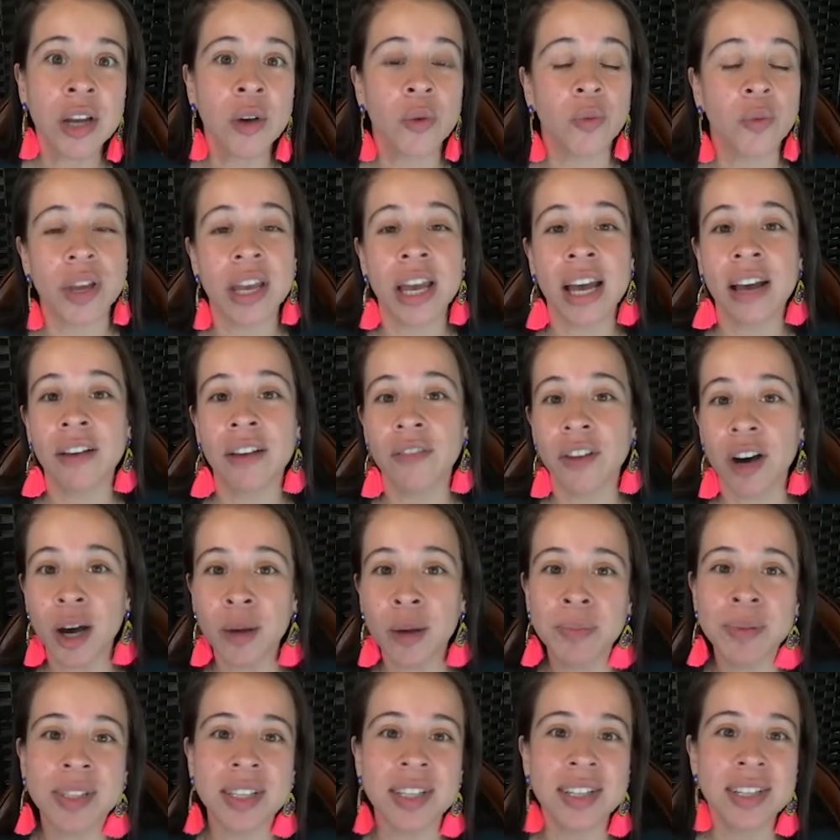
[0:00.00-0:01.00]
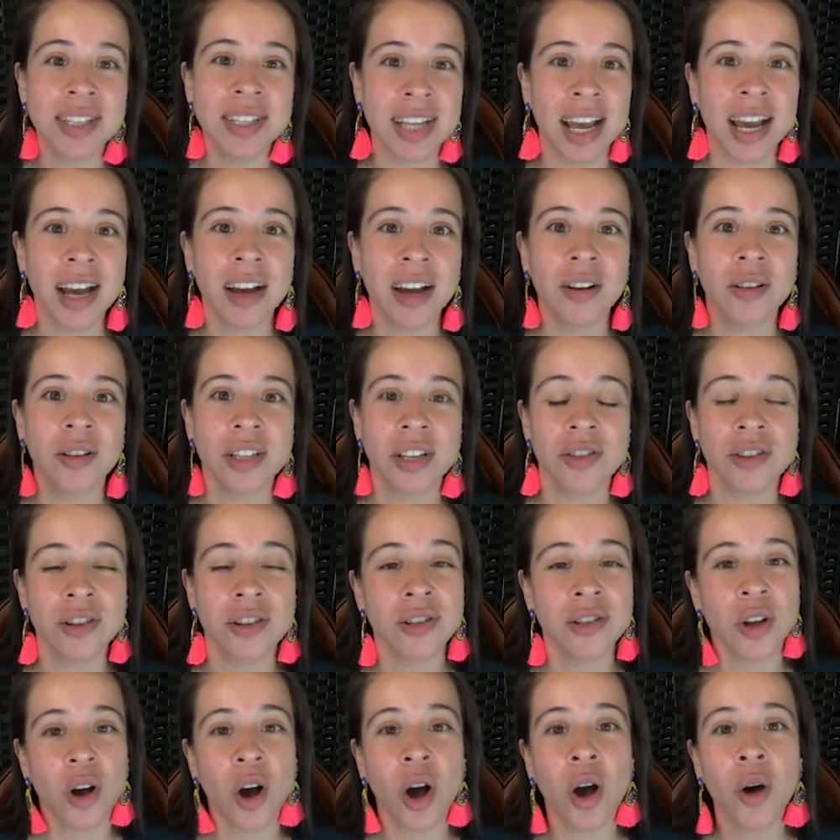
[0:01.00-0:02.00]
We have ups and downs, and
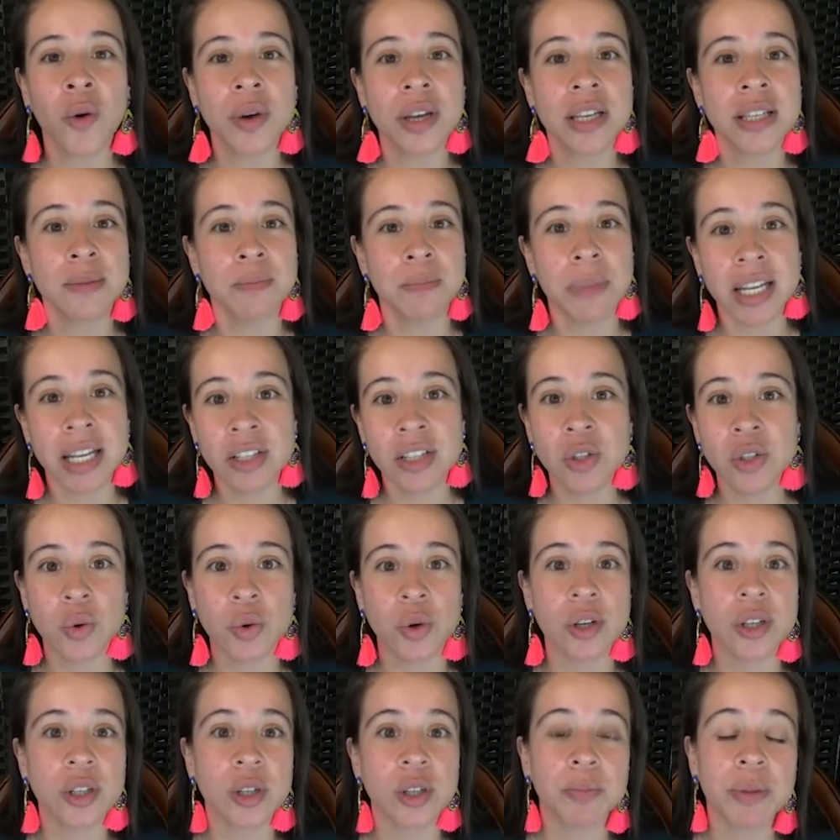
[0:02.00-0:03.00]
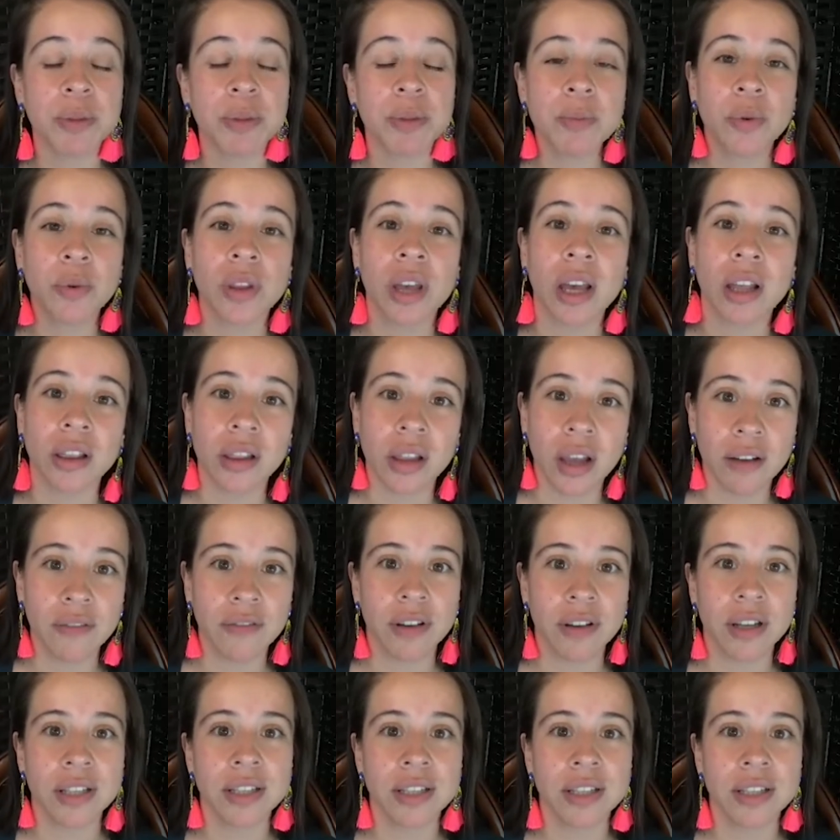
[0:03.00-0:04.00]
there's always mentors or people that love us,